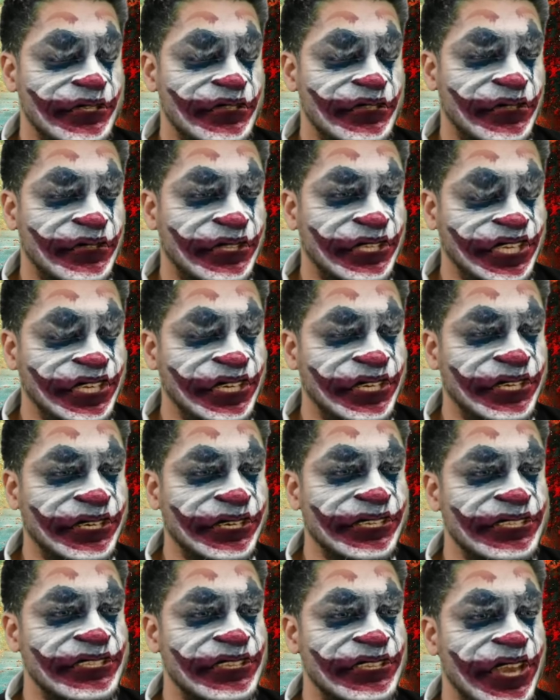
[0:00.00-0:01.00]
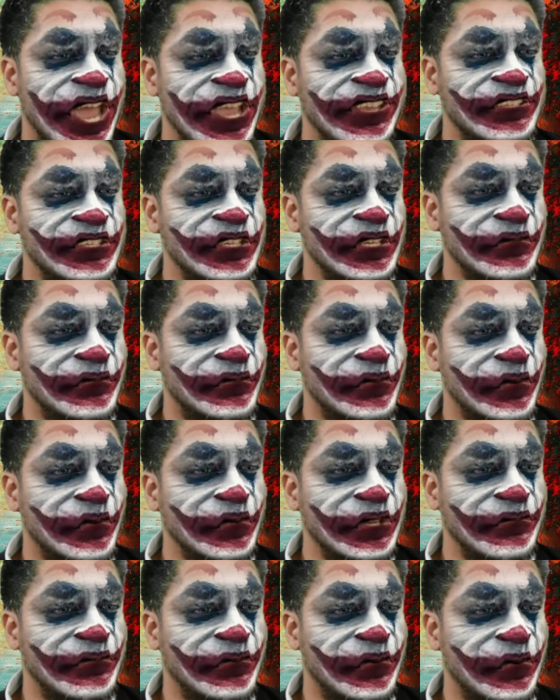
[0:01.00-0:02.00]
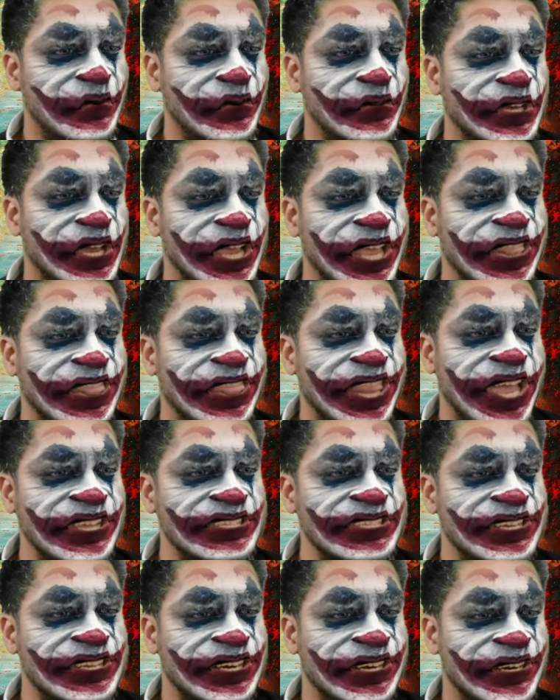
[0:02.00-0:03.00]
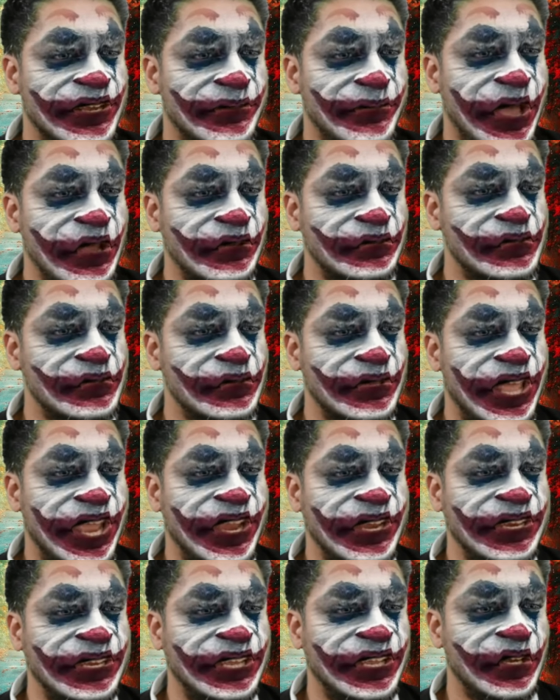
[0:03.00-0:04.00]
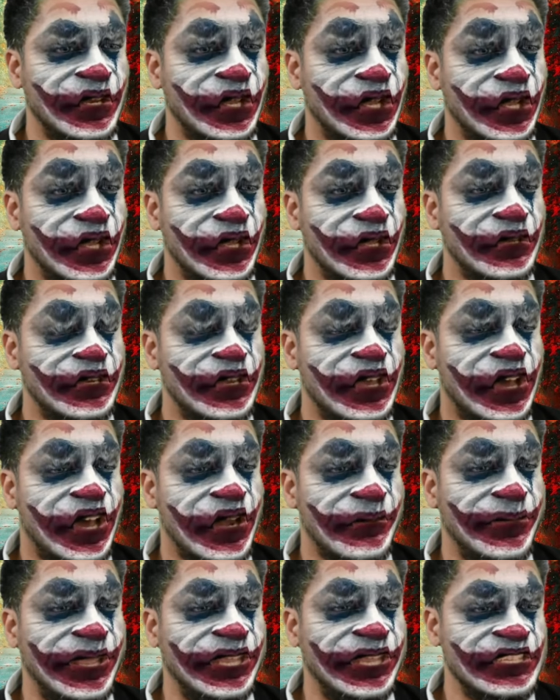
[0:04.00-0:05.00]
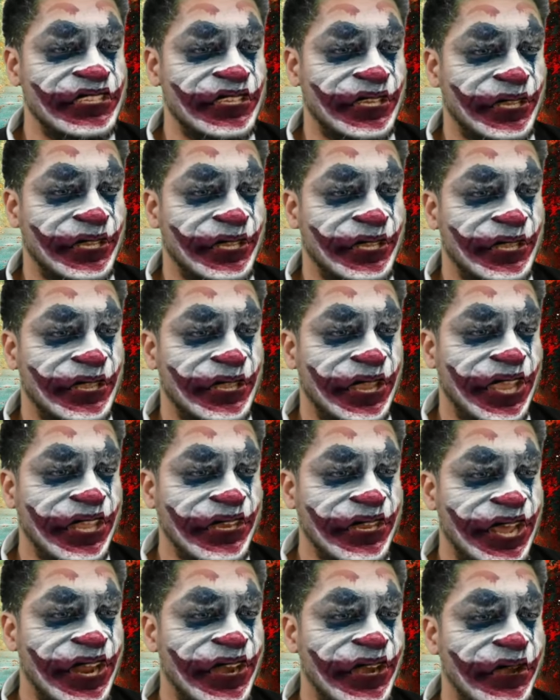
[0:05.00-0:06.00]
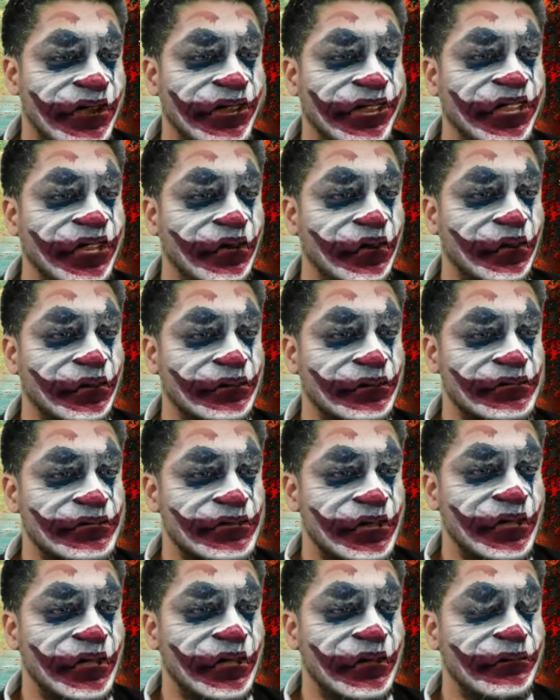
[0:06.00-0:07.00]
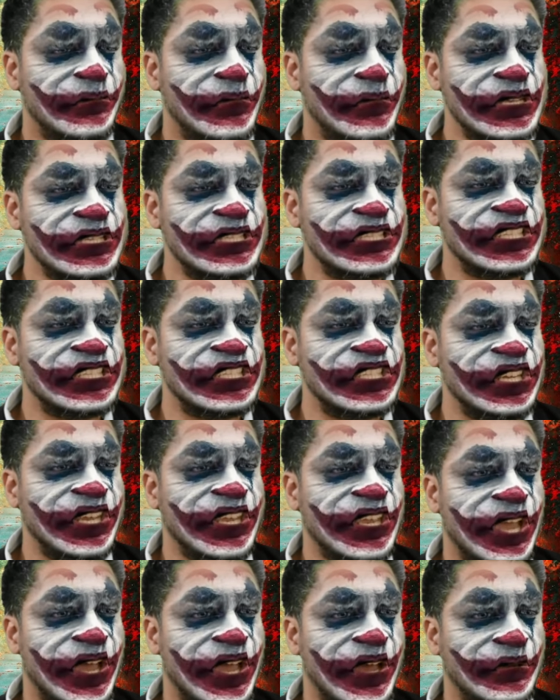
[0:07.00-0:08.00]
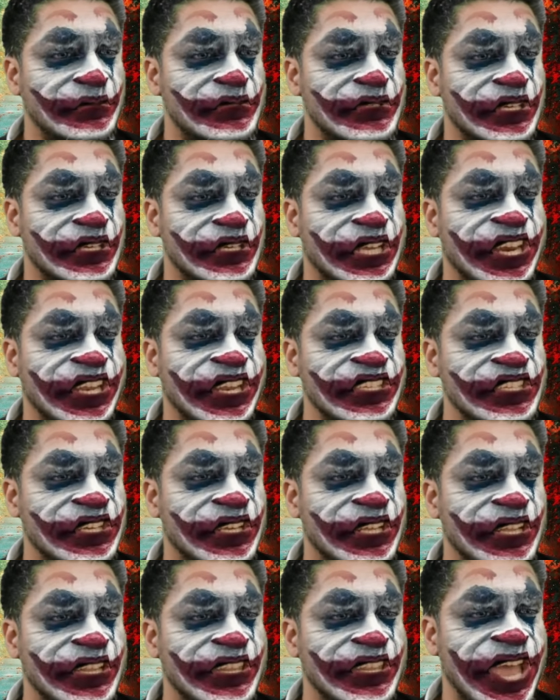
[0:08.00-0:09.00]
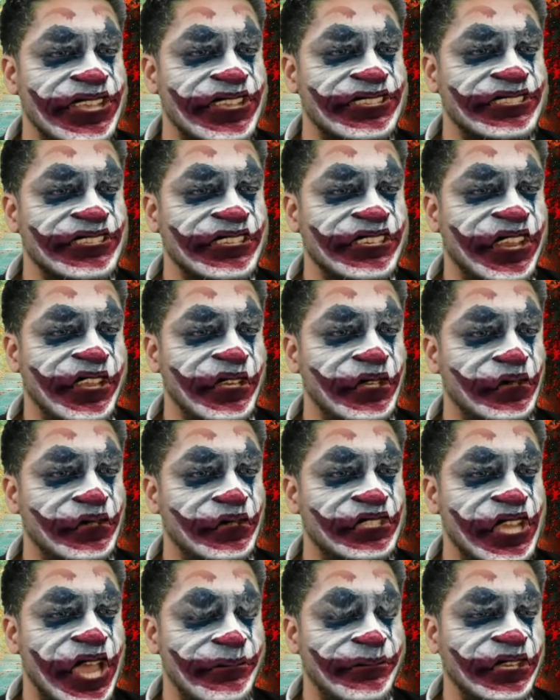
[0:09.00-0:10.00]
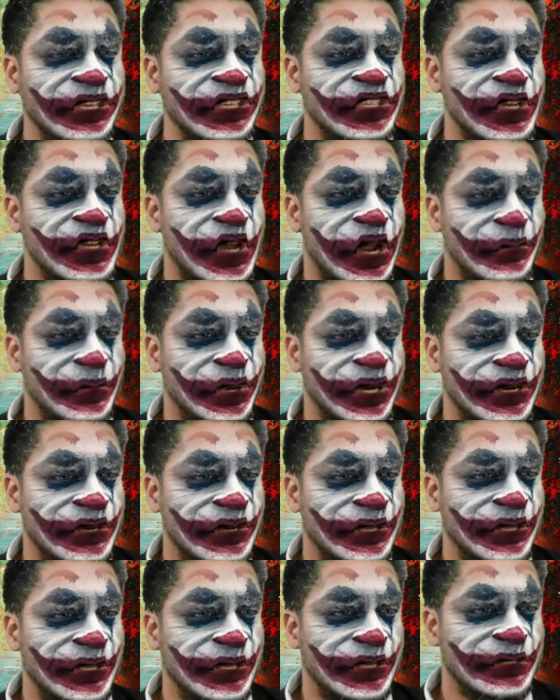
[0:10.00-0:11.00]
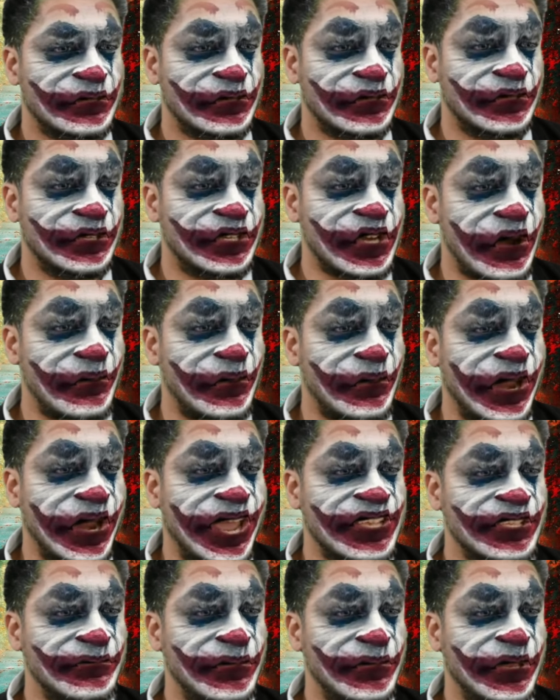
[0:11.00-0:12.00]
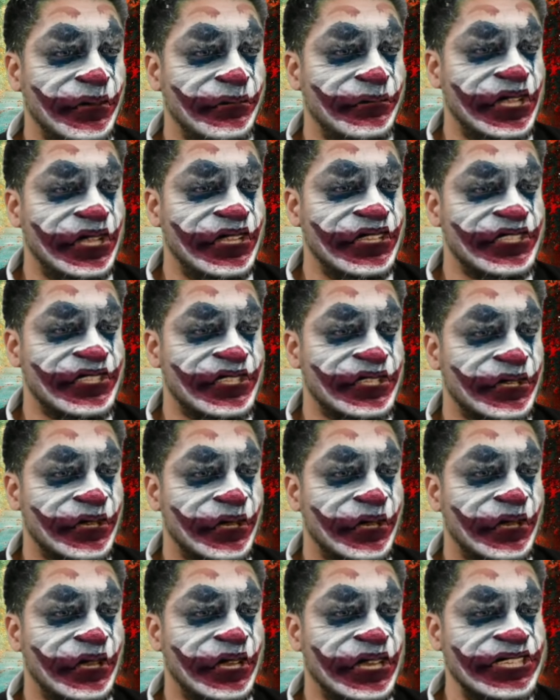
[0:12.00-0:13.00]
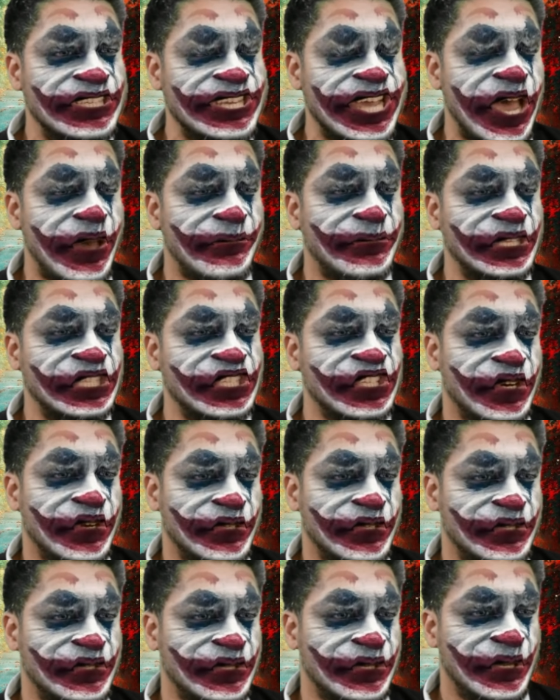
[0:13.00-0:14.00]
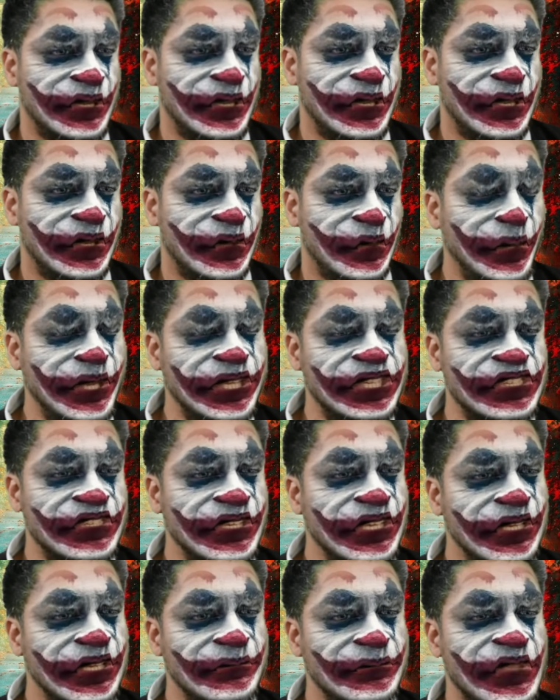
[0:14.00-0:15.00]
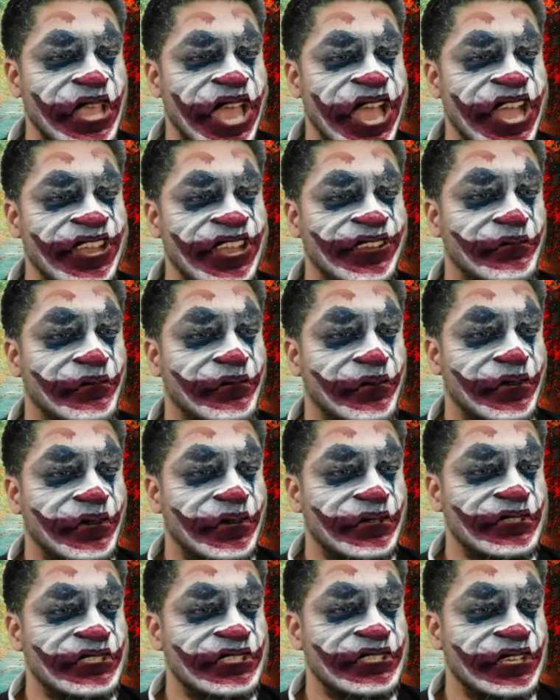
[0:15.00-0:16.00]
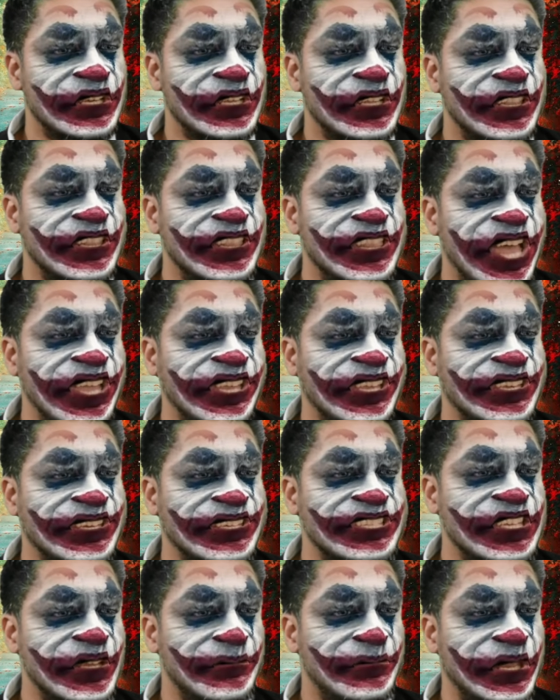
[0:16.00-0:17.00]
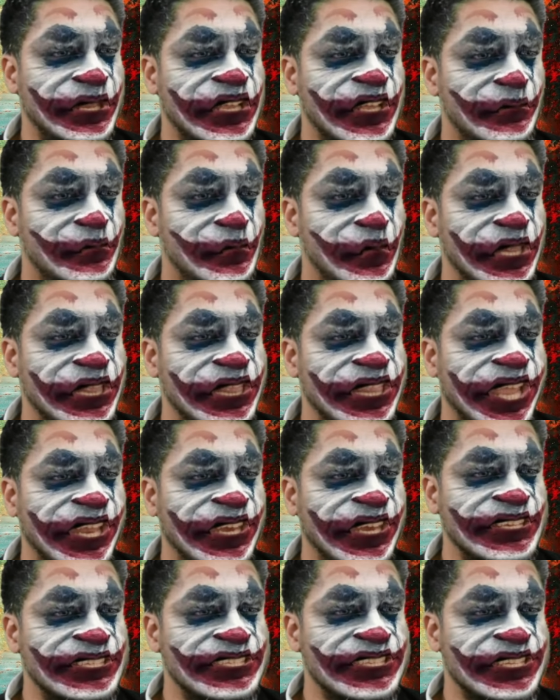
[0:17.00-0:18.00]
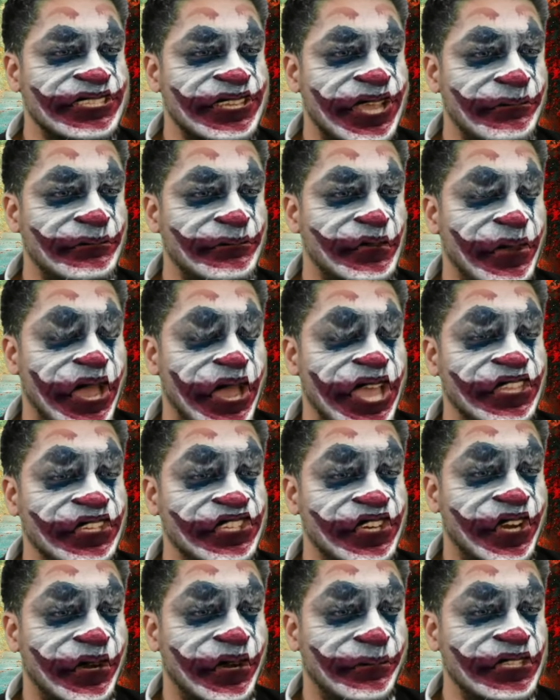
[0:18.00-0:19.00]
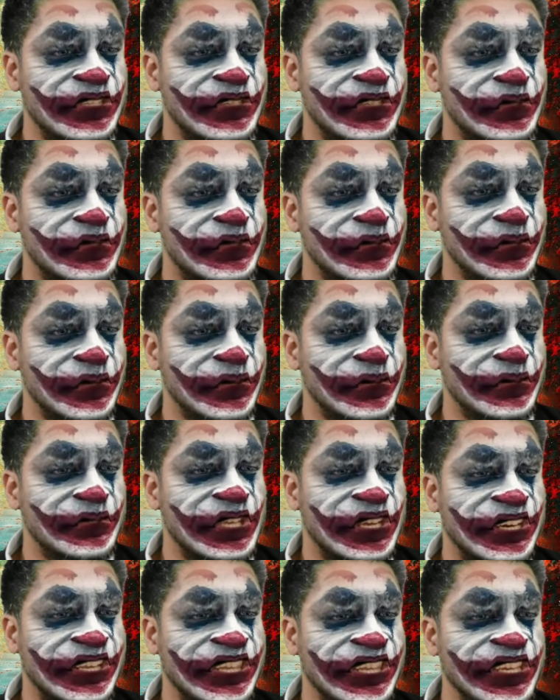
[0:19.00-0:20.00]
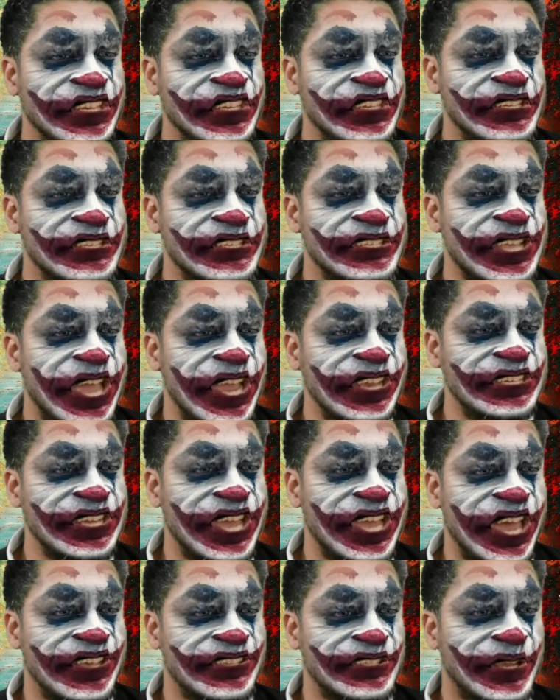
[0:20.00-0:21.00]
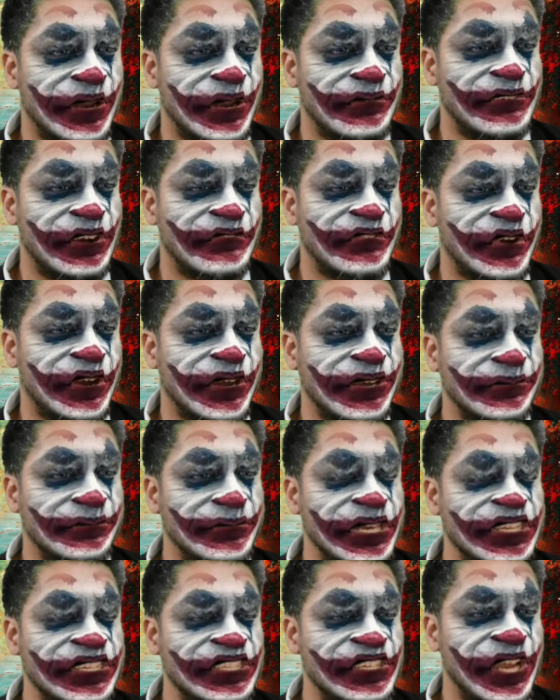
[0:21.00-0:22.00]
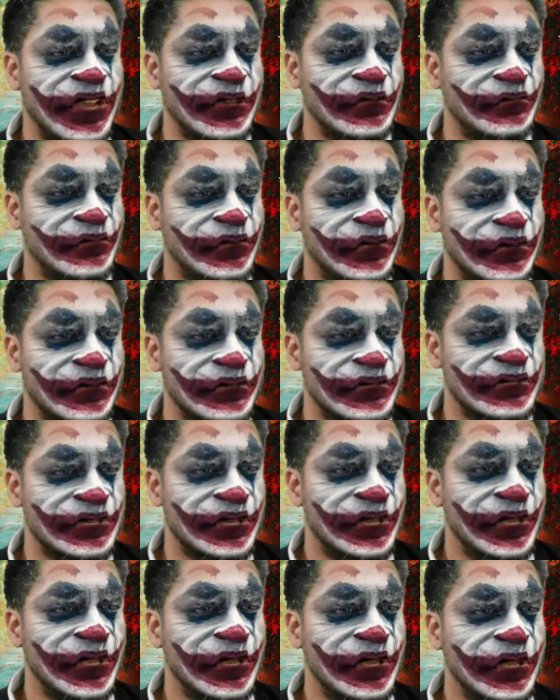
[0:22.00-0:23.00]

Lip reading: So the year is 1944, the Allies are about to land in Normandy, and our heroes must take out a critical Nazi radio jamming tower. So the tower has been built atop a church, which seemed at first like a typical villainous attempt by the Germans to use a religious site as cover for a military outpost.